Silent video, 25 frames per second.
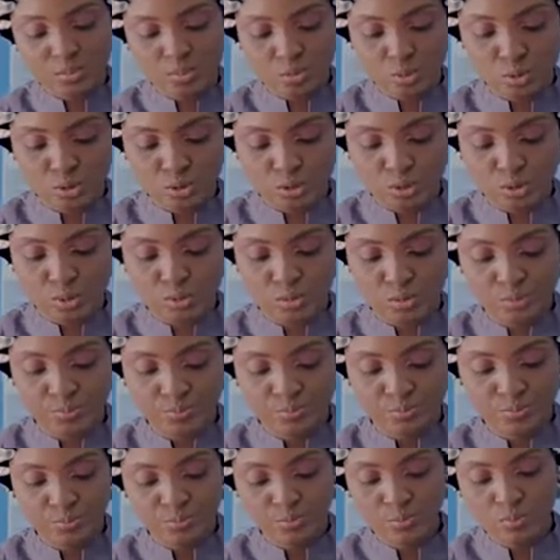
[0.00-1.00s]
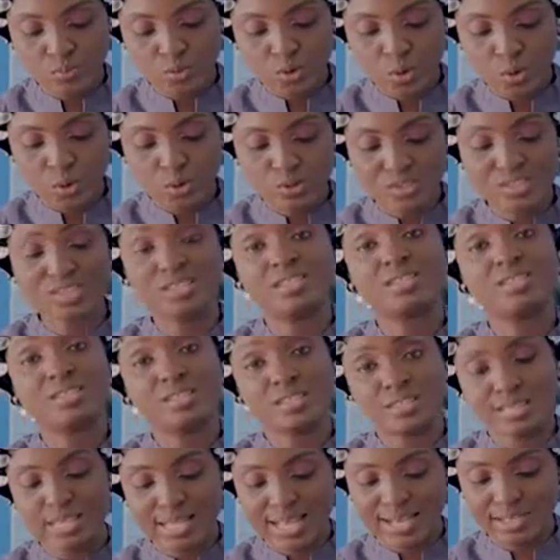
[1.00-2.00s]
motion until it
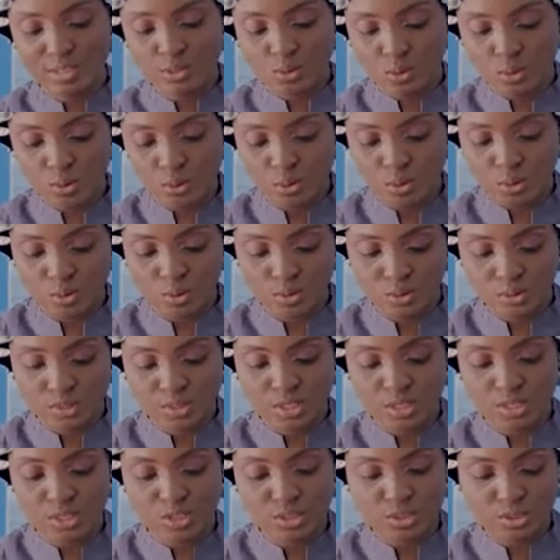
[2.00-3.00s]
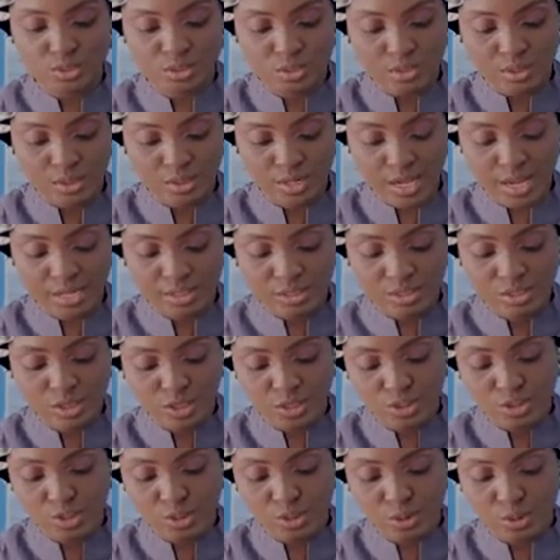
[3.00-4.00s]
is light color, light
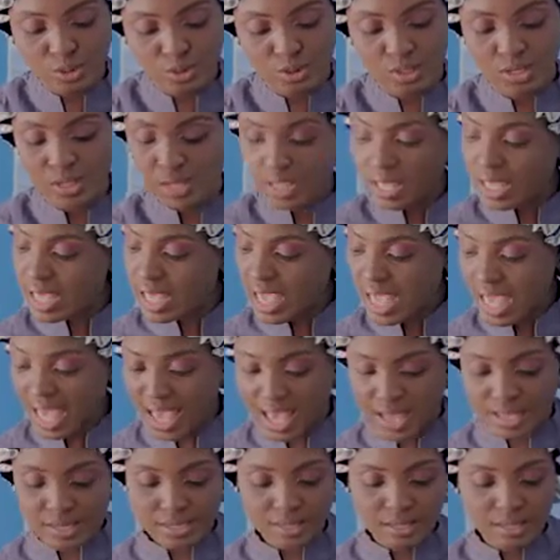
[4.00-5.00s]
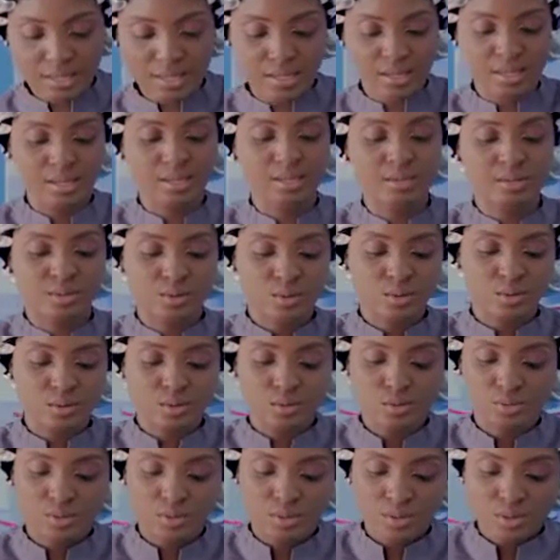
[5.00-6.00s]
textured, and can
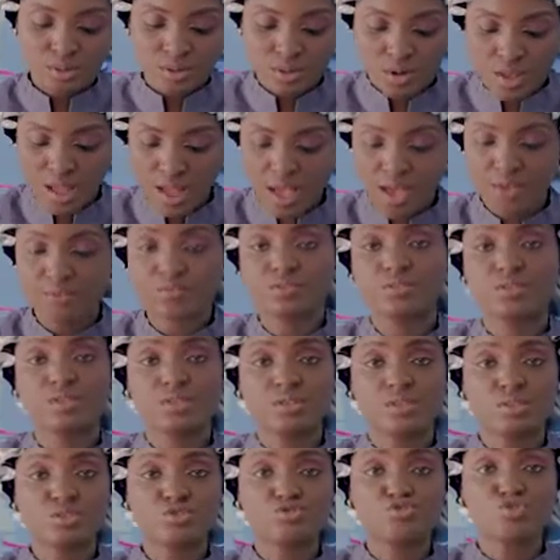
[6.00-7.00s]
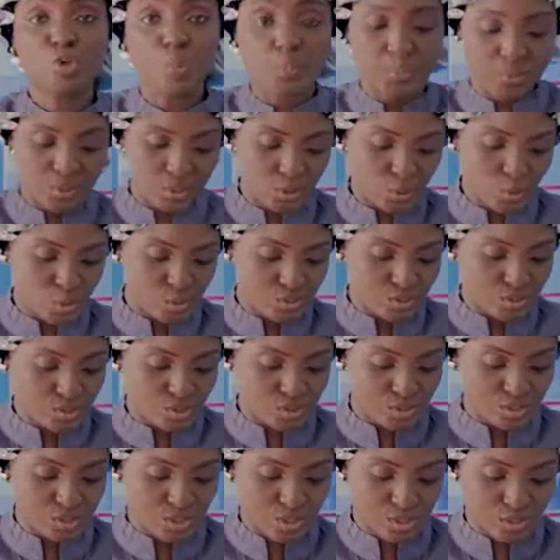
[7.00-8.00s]
have this dropping
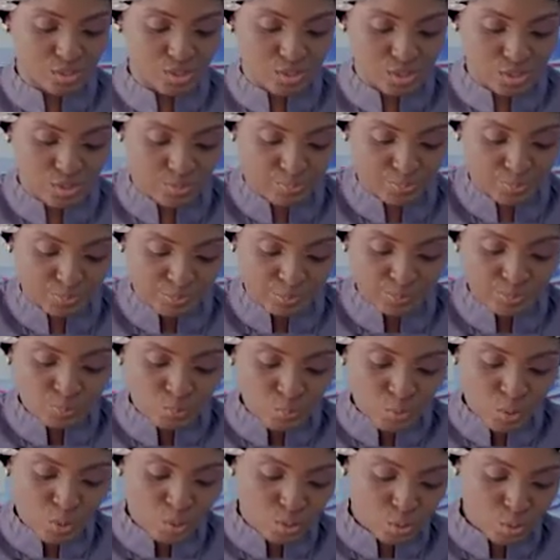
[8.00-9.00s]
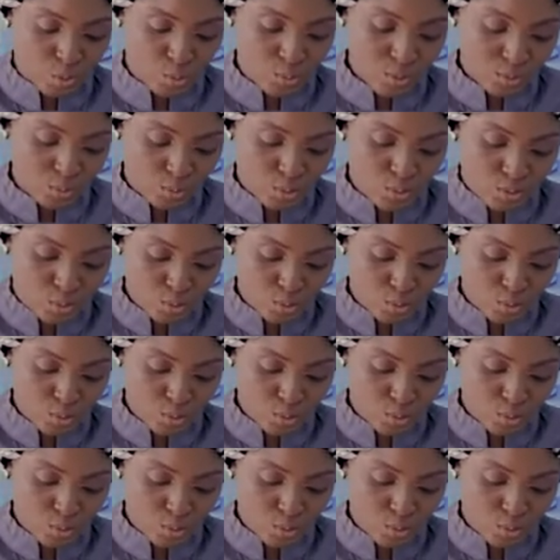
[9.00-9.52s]
consistency. So we're going to